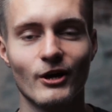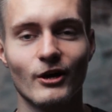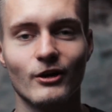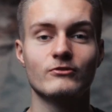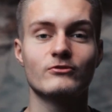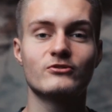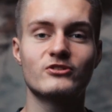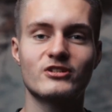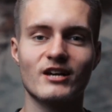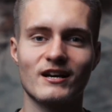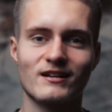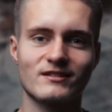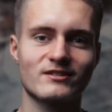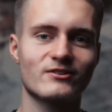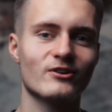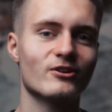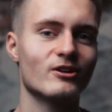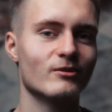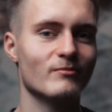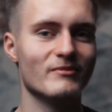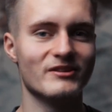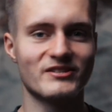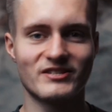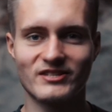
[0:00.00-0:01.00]
you're just
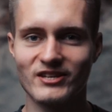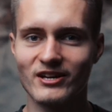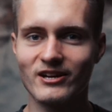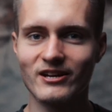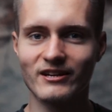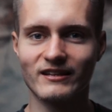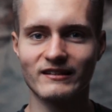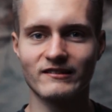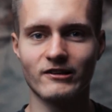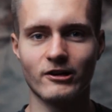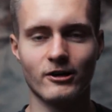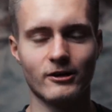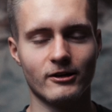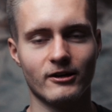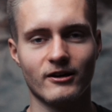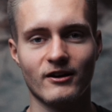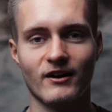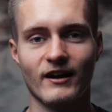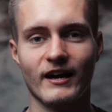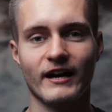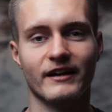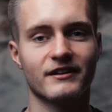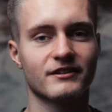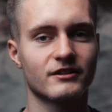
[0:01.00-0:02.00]
gonna be sitting there
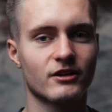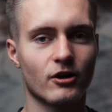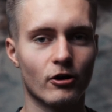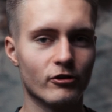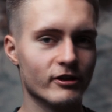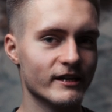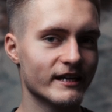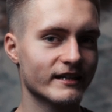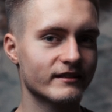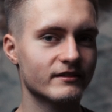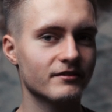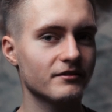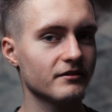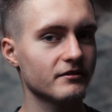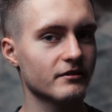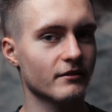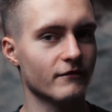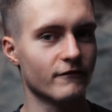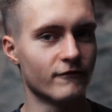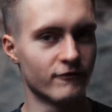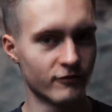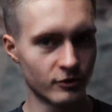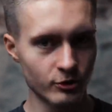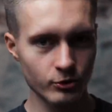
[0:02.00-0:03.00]
and collecting the
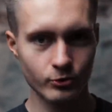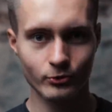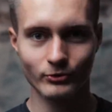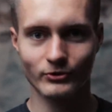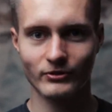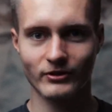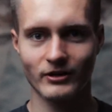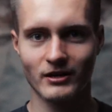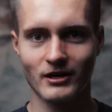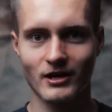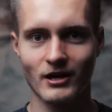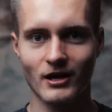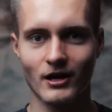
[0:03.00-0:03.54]
fruit